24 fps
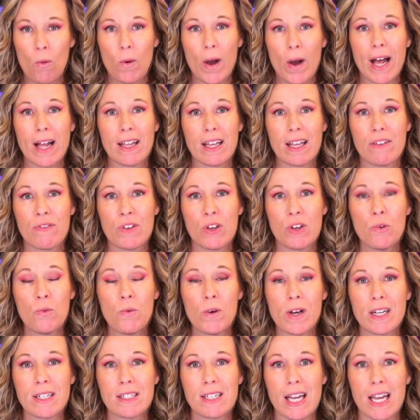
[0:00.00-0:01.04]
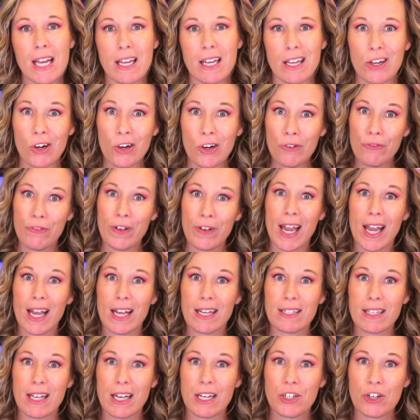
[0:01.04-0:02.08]
Well, if you want to take your
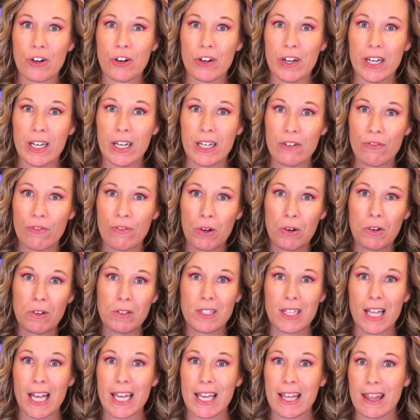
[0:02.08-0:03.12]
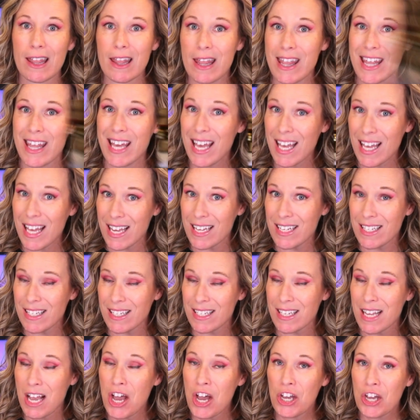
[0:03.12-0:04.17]
face and turn it into photos like
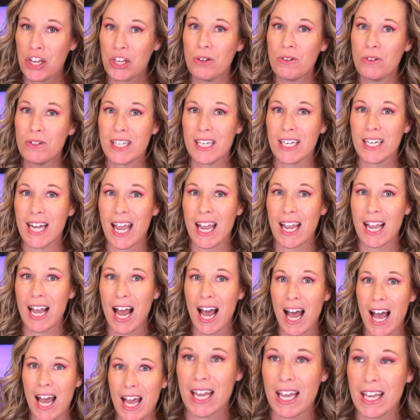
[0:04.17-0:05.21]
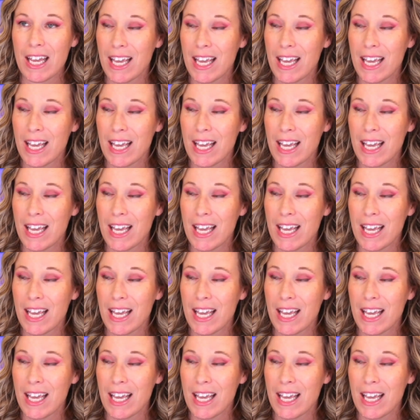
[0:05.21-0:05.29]
this, using AI.